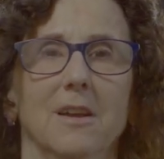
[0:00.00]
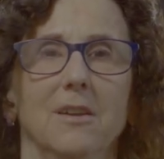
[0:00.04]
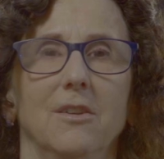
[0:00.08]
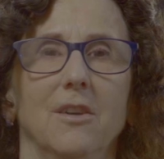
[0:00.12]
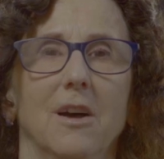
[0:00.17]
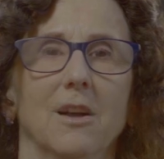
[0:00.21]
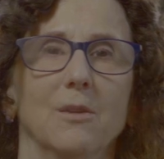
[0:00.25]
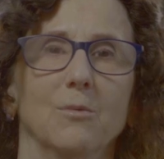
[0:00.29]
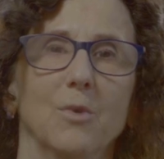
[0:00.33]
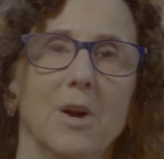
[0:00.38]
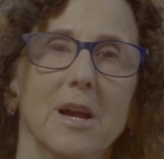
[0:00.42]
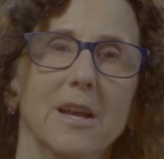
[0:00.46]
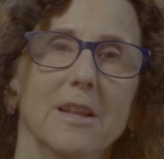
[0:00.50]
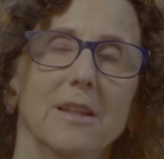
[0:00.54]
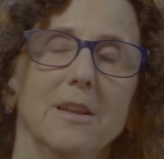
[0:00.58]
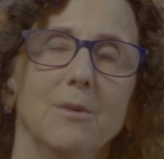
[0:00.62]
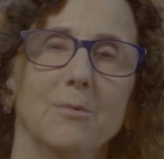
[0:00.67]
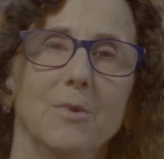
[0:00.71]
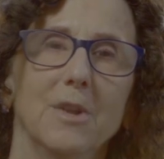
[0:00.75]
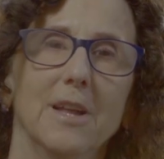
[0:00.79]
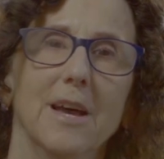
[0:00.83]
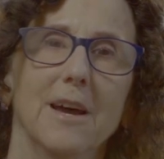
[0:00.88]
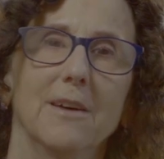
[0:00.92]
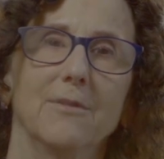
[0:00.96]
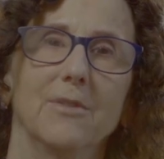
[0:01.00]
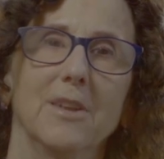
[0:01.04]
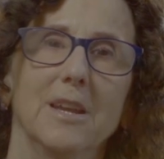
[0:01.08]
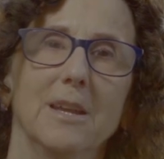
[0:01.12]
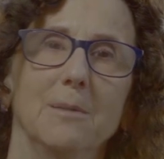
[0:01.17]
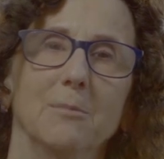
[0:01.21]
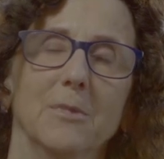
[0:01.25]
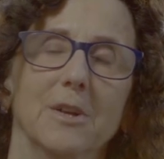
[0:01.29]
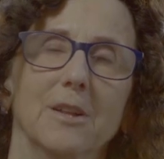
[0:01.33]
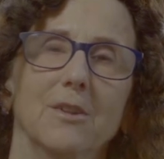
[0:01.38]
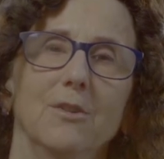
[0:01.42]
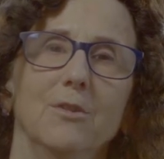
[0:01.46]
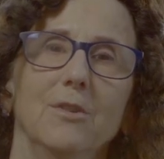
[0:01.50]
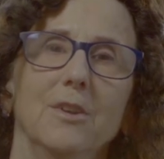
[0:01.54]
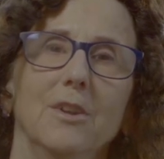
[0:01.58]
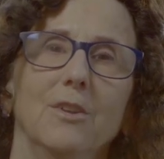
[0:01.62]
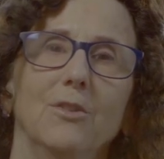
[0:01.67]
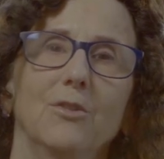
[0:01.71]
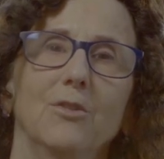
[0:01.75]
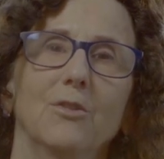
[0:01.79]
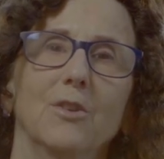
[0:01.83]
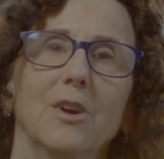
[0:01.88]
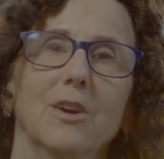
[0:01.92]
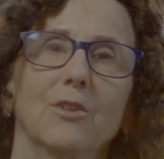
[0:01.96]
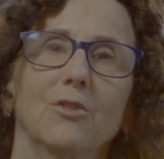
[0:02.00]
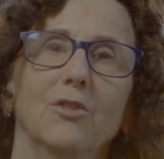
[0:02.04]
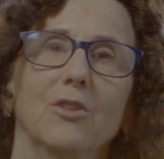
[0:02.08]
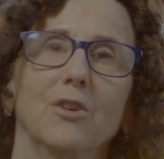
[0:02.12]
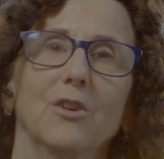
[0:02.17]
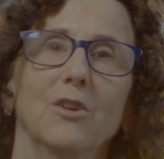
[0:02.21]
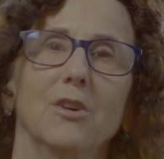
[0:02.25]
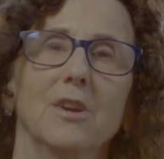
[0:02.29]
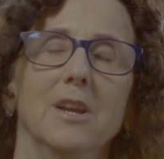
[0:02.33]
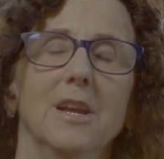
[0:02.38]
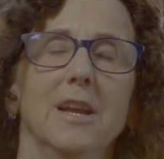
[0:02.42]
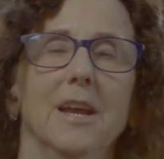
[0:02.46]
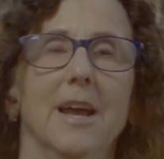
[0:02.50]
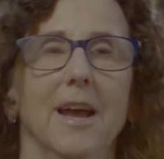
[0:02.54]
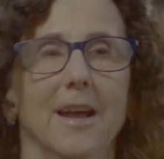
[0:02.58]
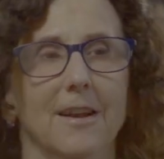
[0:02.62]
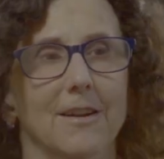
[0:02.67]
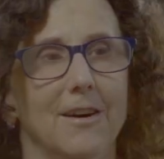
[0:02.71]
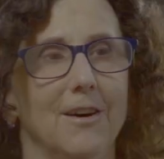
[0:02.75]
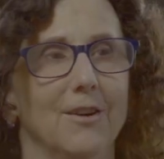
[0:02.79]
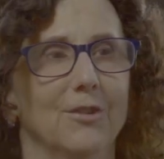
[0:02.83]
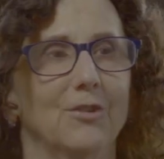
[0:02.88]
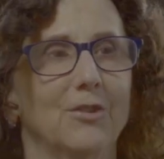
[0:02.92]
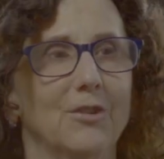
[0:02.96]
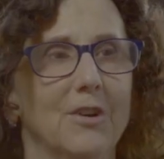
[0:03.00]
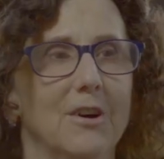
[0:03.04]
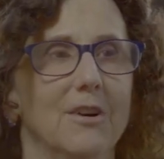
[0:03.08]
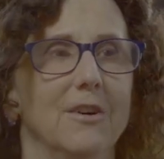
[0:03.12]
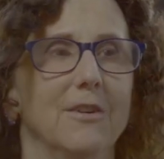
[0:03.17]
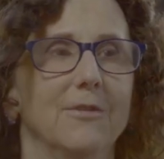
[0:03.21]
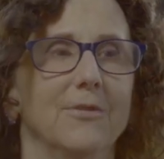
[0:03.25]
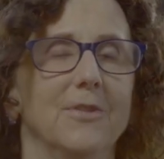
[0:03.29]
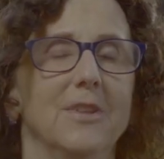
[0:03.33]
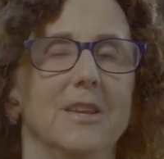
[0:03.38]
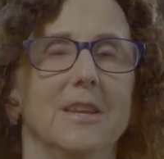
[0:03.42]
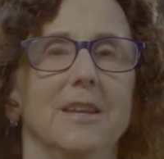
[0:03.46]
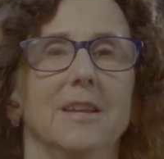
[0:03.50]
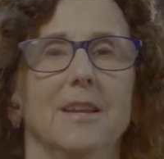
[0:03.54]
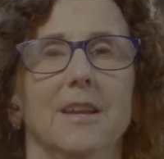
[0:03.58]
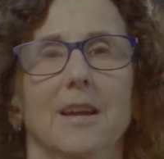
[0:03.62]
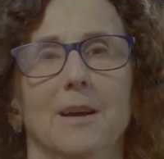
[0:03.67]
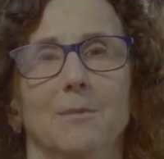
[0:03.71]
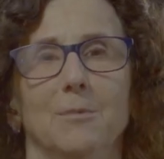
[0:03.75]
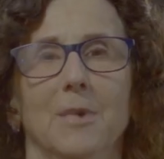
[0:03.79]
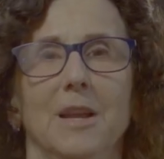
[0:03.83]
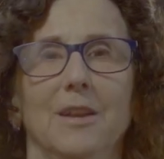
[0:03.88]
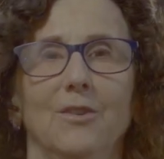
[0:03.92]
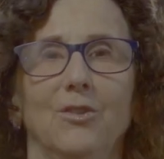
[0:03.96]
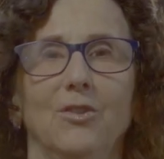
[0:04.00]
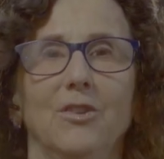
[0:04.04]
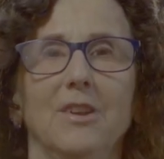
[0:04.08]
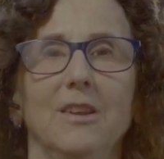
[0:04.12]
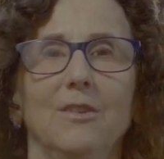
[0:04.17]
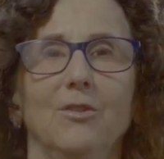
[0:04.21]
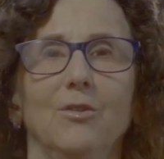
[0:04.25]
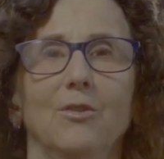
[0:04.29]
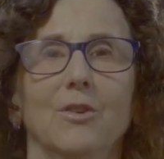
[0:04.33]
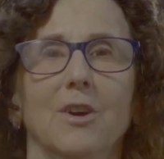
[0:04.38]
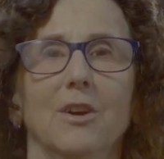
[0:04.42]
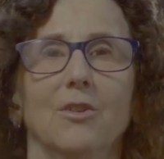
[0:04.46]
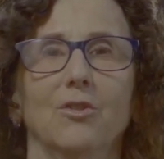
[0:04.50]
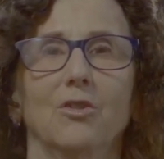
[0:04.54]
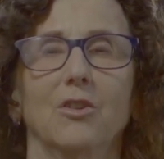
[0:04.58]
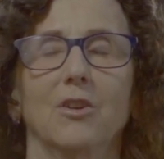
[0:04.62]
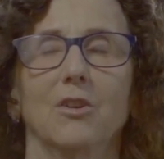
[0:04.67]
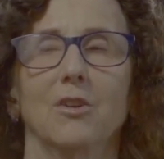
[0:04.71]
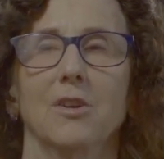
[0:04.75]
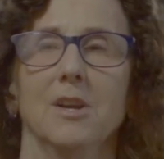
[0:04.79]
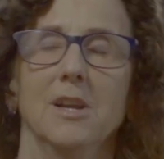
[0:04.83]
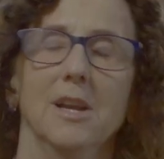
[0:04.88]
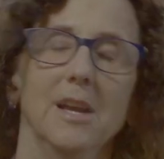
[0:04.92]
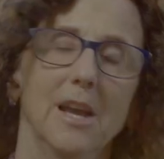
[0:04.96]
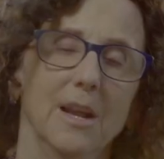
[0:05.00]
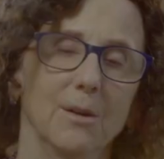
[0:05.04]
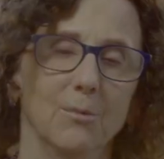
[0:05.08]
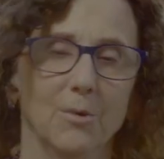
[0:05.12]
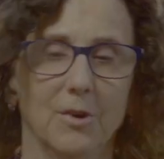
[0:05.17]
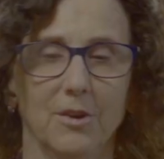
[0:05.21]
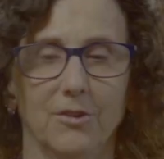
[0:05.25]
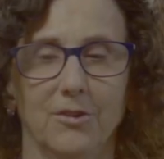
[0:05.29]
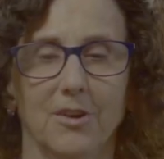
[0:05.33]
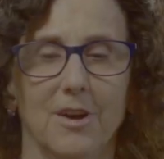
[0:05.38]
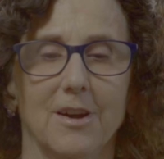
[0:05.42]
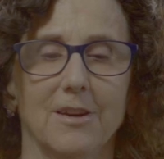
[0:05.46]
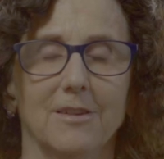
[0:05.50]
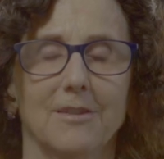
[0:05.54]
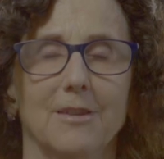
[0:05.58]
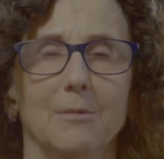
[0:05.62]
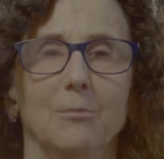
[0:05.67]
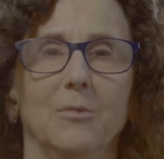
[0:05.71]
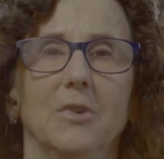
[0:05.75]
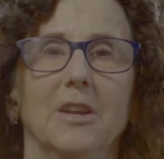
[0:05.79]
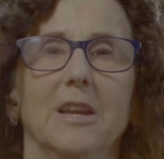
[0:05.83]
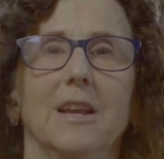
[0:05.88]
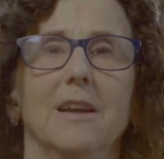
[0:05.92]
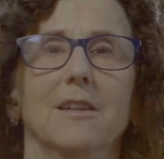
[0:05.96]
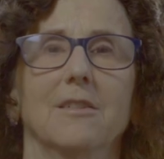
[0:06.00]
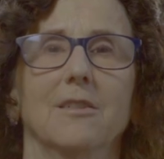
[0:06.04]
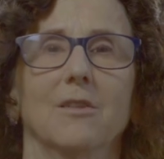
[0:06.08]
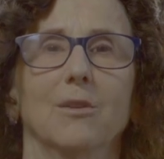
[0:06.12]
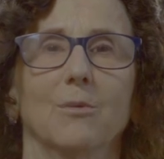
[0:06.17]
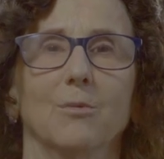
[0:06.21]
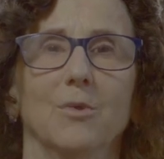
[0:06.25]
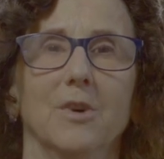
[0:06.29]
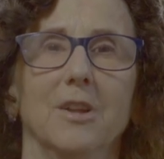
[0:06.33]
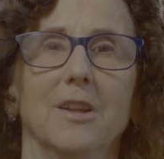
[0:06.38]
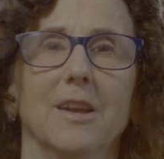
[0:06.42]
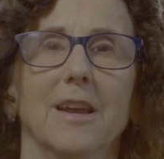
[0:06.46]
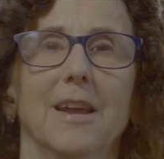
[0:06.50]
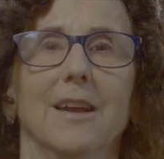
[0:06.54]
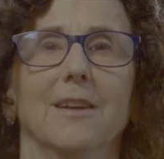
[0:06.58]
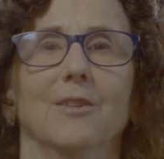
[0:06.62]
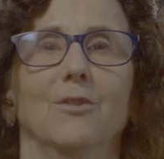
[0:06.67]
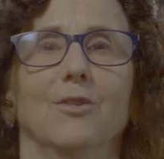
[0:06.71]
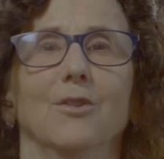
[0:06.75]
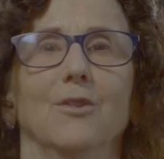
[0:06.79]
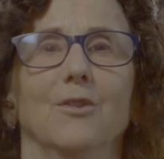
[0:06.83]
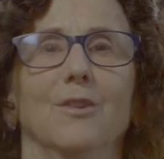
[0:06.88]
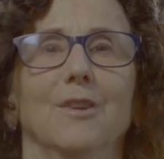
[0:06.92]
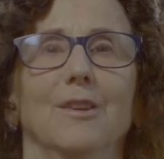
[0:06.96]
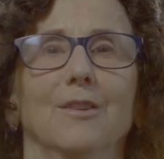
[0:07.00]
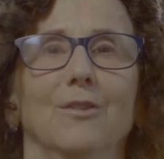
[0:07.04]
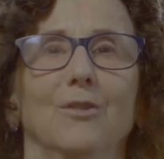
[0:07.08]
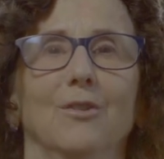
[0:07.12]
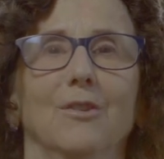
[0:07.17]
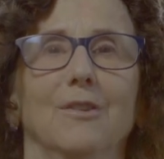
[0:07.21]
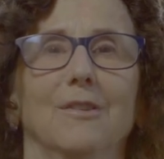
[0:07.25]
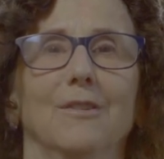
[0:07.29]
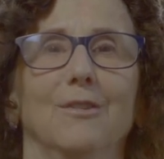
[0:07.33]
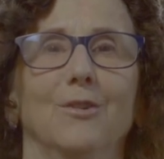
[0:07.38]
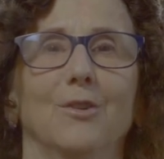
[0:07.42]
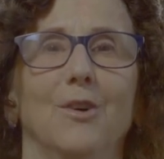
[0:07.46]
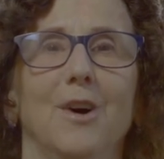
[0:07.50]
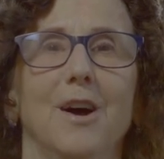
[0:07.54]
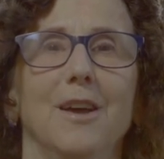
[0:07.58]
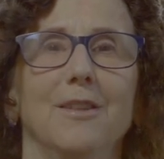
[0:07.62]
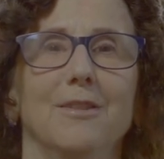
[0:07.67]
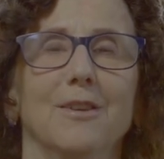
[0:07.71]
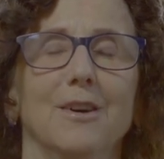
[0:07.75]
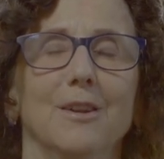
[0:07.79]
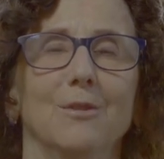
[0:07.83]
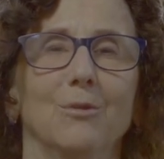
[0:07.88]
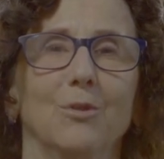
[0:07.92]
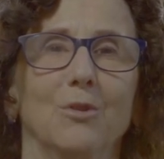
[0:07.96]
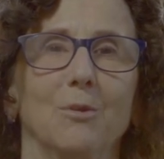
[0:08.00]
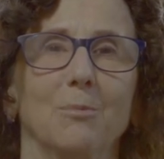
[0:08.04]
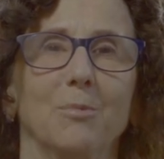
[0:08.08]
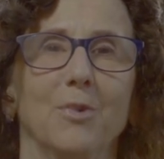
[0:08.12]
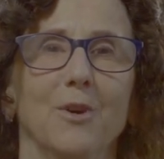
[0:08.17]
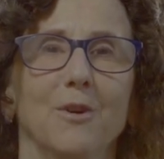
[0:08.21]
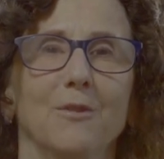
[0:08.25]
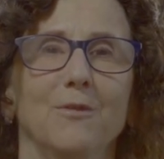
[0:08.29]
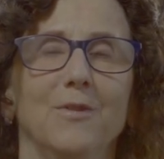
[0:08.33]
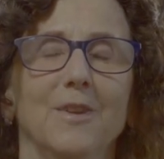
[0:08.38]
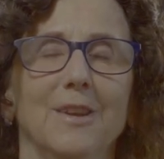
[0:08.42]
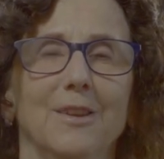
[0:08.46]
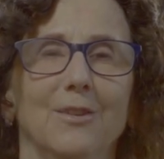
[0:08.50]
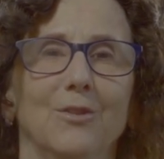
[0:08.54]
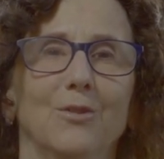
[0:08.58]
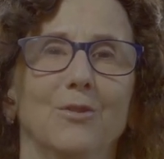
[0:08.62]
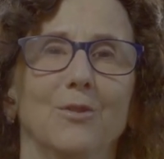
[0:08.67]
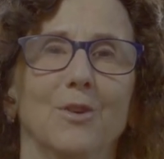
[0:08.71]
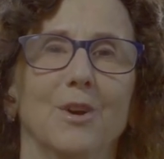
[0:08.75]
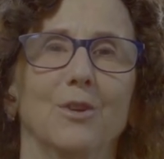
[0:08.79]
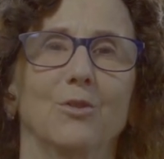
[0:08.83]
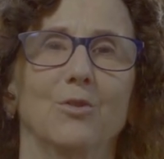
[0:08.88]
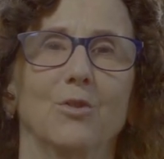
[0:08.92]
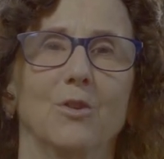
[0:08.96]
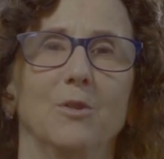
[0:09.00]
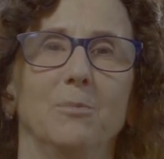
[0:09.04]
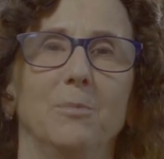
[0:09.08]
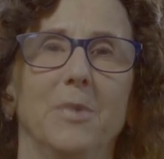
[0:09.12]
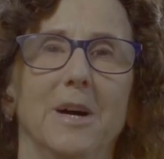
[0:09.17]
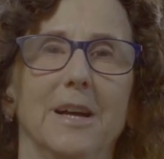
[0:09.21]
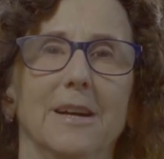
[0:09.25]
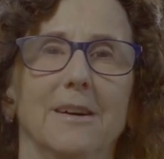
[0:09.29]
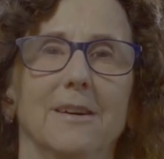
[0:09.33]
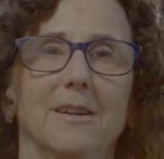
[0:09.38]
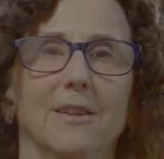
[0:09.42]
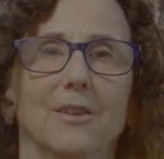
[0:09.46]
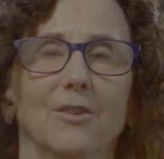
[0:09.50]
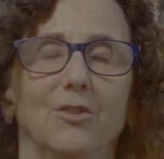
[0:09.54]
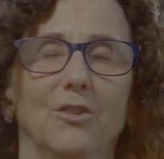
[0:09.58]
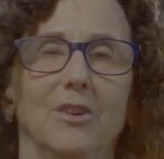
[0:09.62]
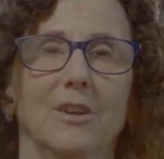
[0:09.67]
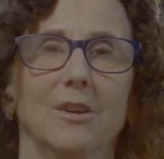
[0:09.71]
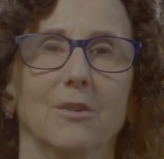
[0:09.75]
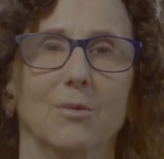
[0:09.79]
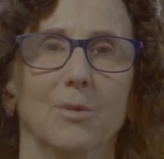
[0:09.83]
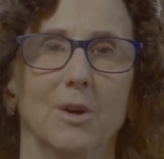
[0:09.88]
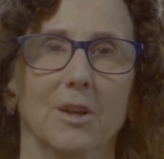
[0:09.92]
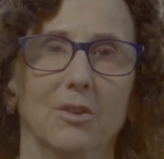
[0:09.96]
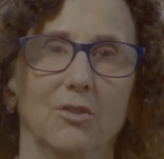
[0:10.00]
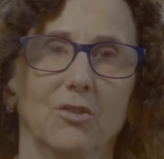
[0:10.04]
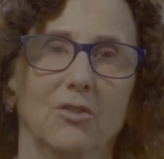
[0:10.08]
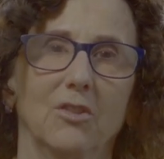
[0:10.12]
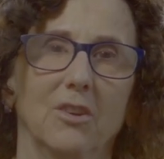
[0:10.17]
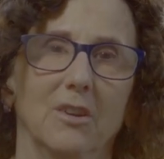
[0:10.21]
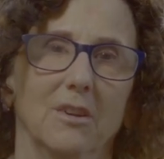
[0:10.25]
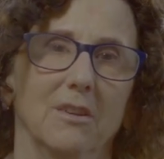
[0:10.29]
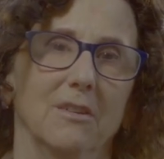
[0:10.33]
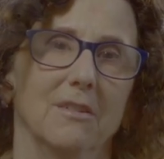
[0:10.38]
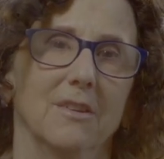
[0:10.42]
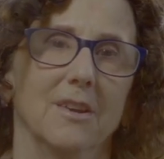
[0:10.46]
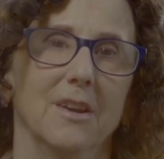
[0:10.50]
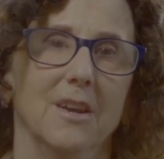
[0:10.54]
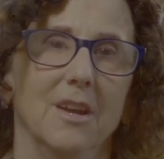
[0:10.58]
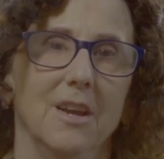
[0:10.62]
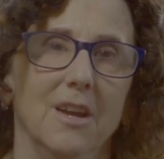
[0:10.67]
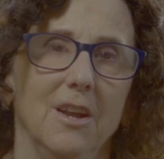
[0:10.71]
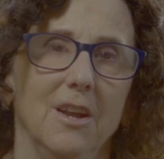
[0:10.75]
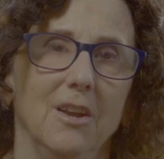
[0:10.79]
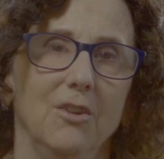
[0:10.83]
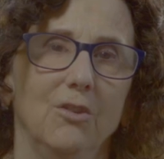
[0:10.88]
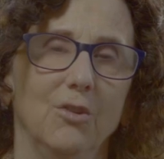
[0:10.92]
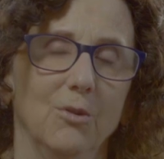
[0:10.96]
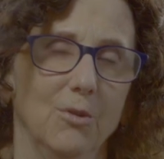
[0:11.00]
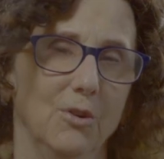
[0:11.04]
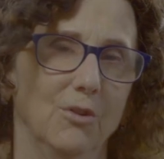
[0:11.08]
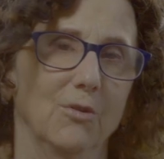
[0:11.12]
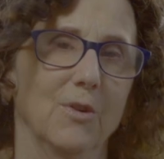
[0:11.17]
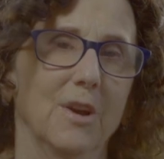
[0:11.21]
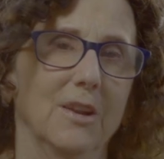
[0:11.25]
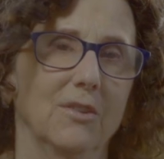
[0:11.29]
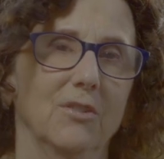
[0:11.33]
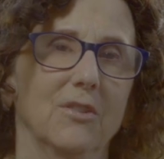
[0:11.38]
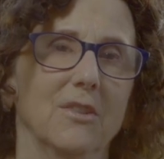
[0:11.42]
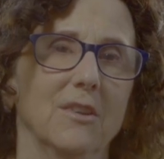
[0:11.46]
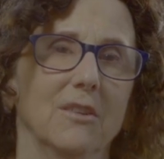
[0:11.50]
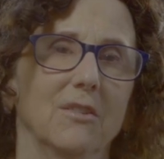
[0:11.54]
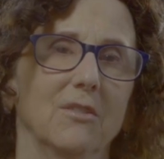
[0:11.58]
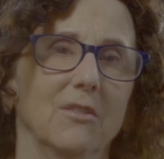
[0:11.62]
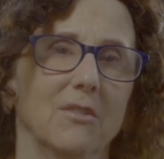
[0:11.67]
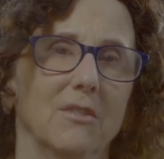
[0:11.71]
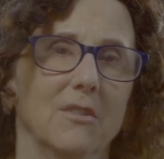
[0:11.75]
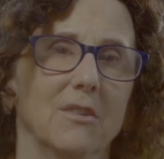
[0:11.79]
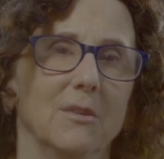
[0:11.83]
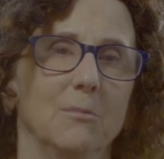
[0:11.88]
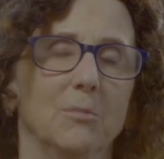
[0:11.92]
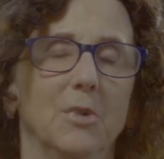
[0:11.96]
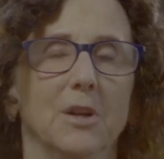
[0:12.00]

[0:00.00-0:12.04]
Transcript: Don Wiley will have the hemagglutinin structure, and I'll solve the MHC structure, and we'll dock them together and we'll answer this. So I thought it was a perfect structural biology question to address this.